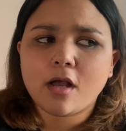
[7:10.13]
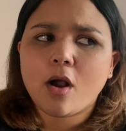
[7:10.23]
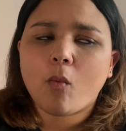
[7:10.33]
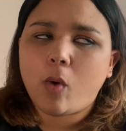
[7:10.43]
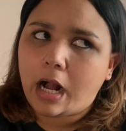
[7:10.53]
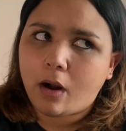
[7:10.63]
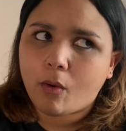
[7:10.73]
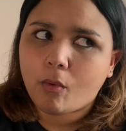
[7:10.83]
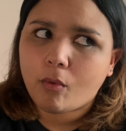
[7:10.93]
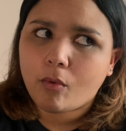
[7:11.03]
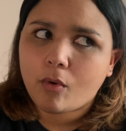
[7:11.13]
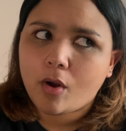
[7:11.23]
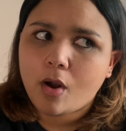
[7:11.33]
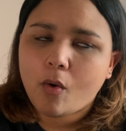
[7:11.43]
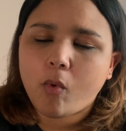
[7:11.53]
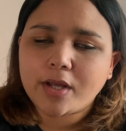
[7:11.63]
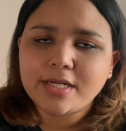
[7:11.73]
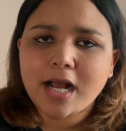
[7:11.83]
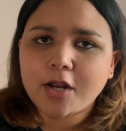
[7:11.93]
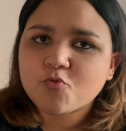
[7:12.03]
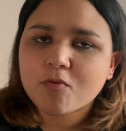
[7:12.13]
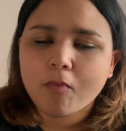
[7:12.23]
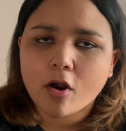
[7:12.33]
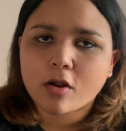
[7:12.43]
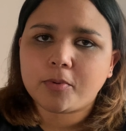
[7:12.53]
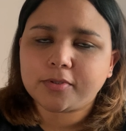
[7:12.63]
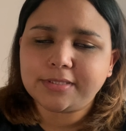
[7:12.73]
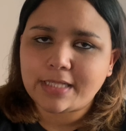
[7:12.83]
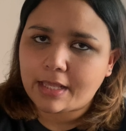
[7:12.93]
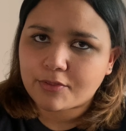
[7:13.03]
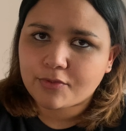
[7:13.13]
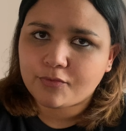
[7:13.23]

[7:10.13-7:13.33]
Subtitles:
wow, what an unremarkable death for